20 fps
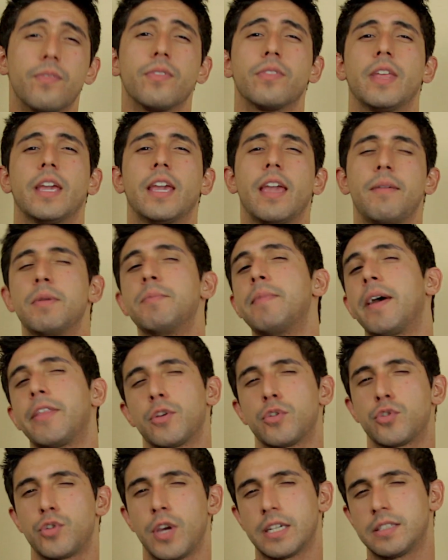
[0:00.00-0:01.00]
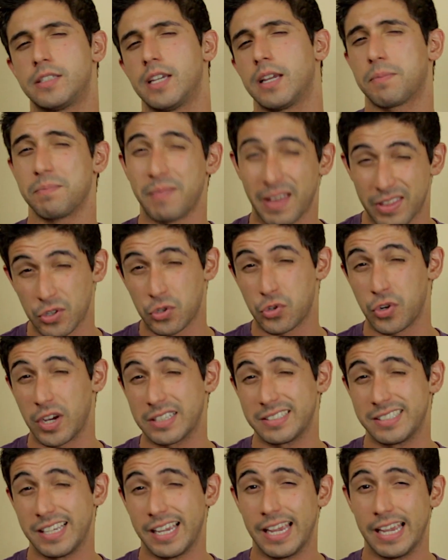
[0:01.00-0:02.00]
they gave me methotrexate.
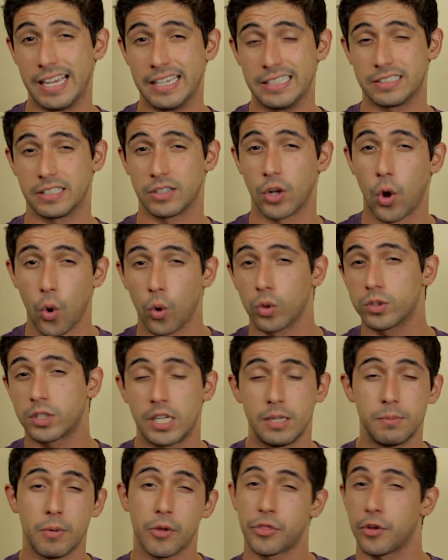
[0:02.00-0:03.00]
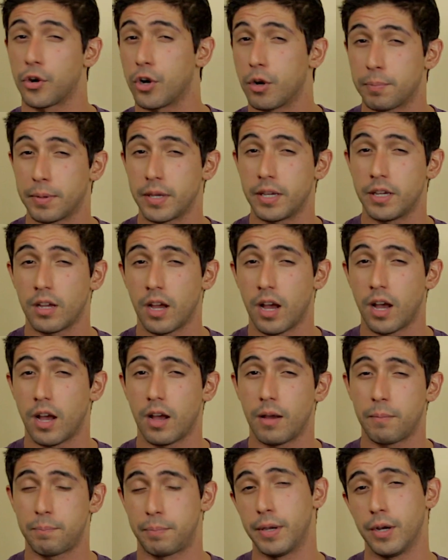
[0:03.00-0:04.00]
Methotrexate is an old chemotherapy
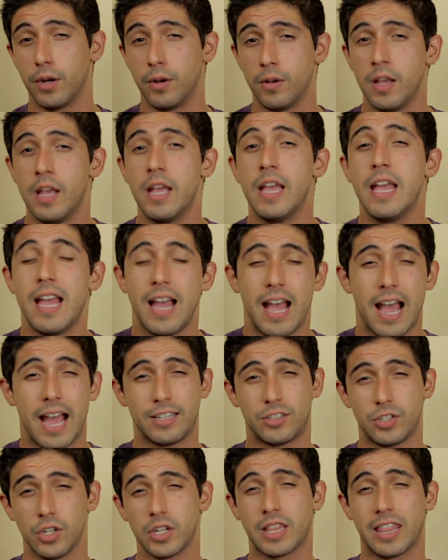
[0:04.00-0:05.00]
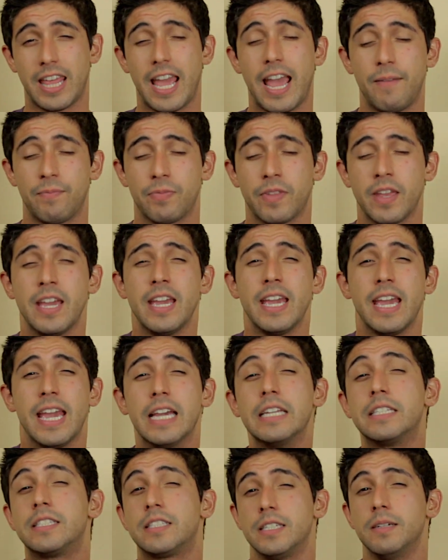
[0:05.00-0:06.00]
uh, pill. I took that.
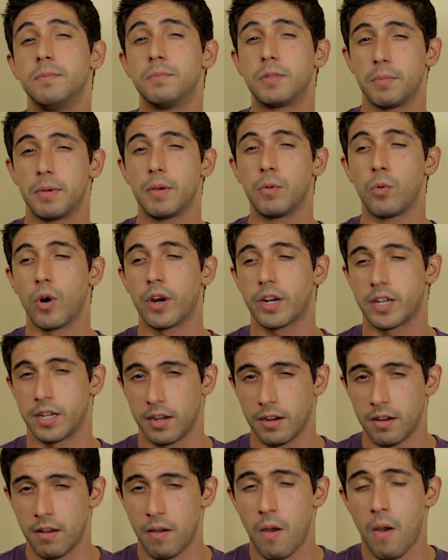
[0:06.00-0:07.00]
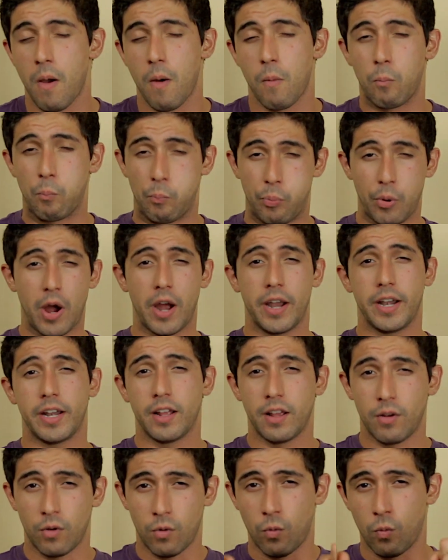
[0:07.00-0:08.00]
It seemed to be working,
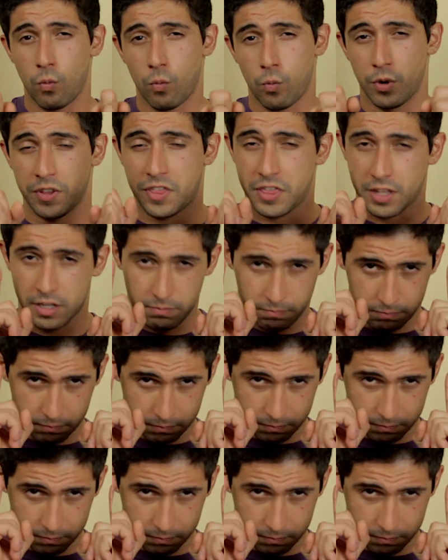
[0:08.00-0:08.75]
but with a